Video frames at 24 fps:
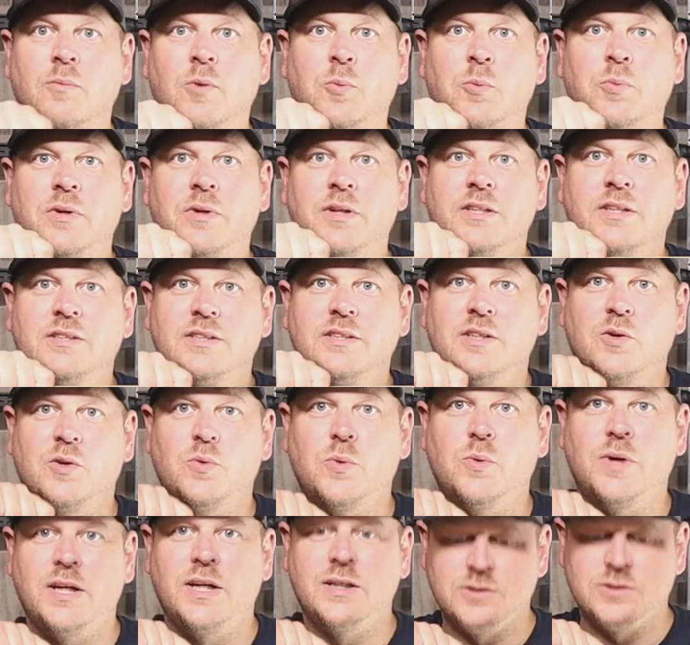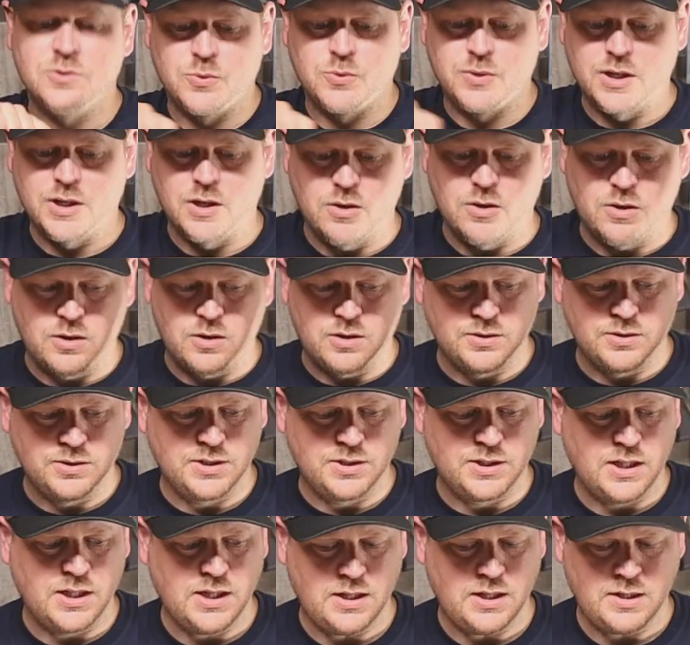Open this in a way so we can all
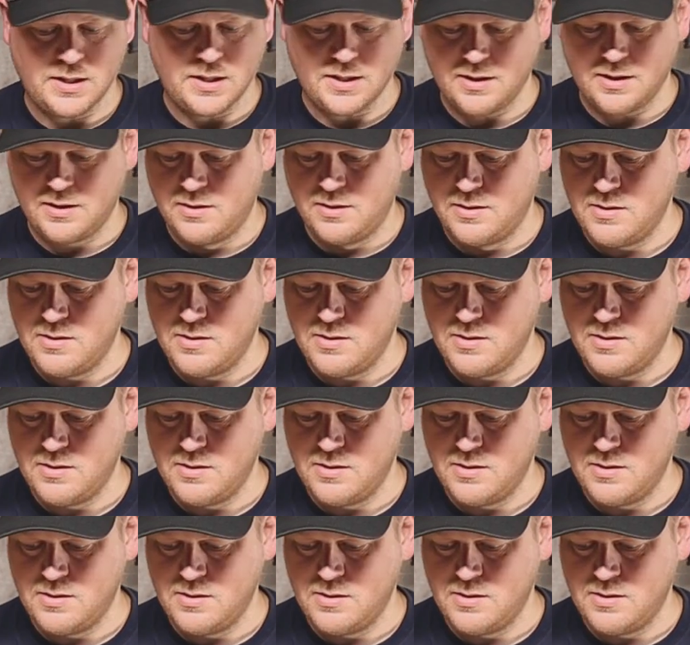see it.